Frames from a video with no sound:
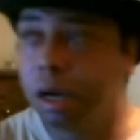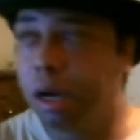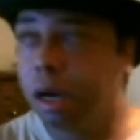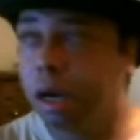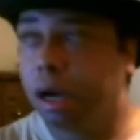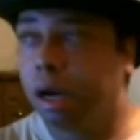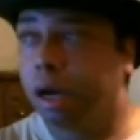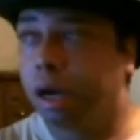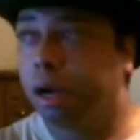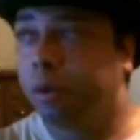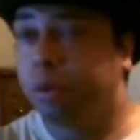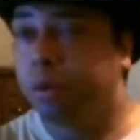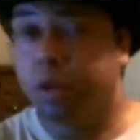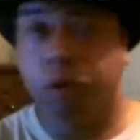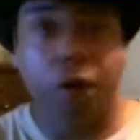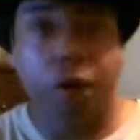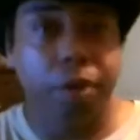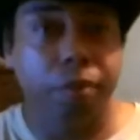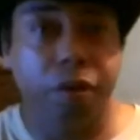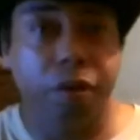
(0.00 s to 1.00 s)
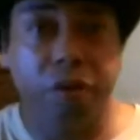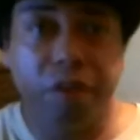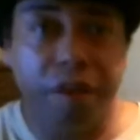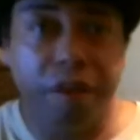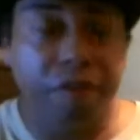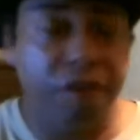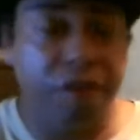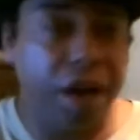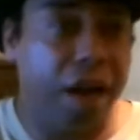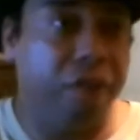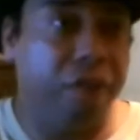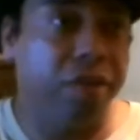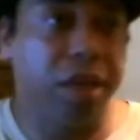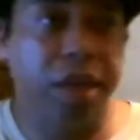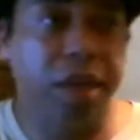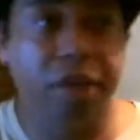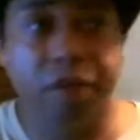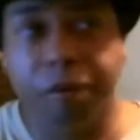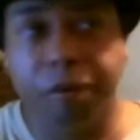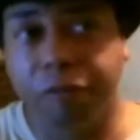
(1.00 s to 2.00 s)
Uh, it was a great movie. If I have to
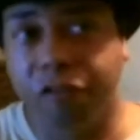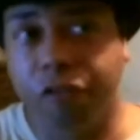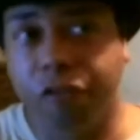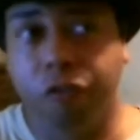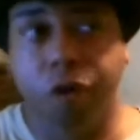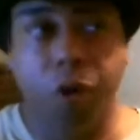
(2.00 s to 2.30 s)
give it